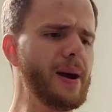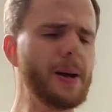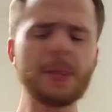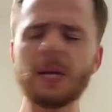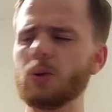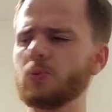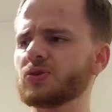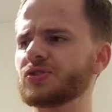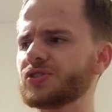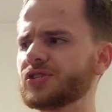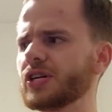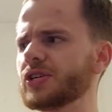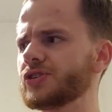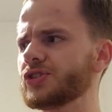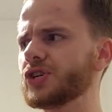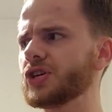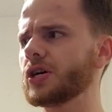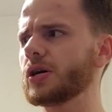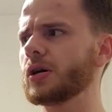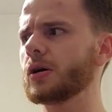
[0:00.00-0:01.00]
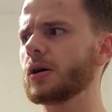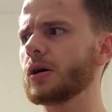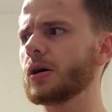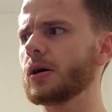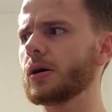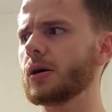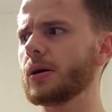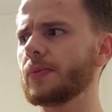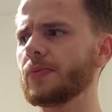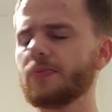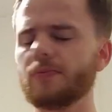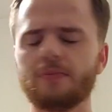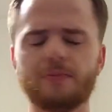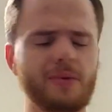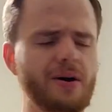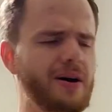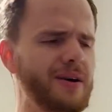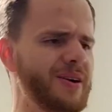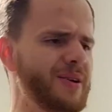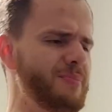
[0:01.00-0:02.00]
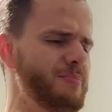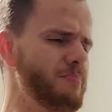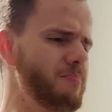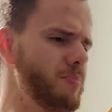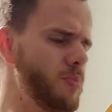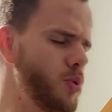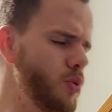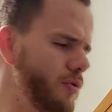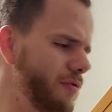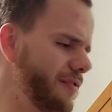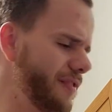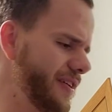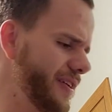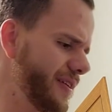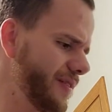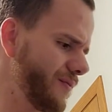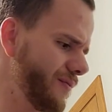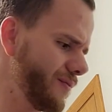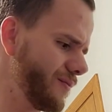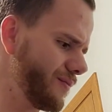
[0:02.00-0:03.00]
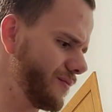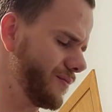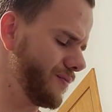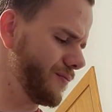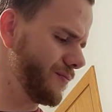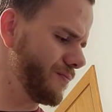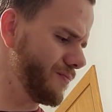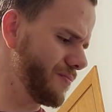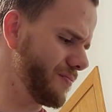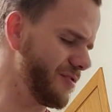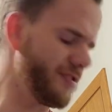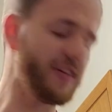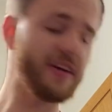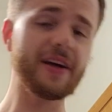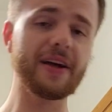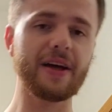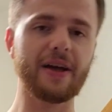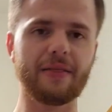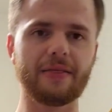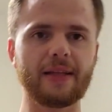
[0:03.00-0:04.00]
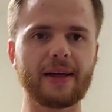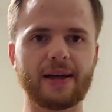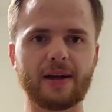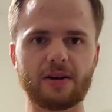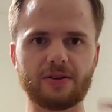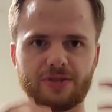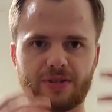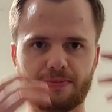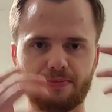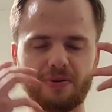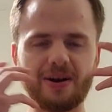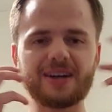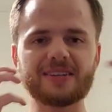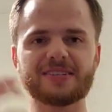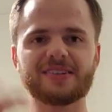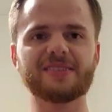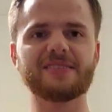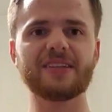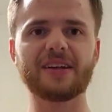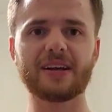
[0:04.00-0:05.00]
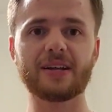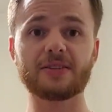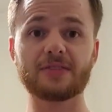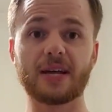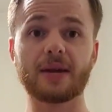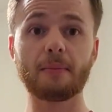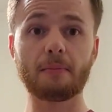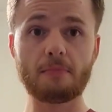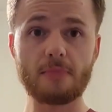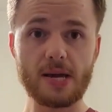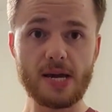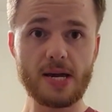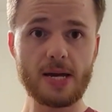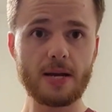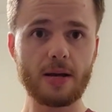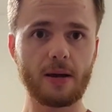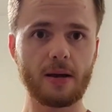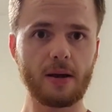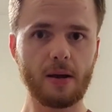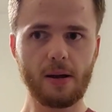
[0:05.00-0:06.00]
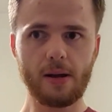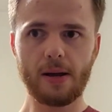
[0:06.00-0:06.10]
And that was such a moving thing, and like a surprising thing. It's like, me?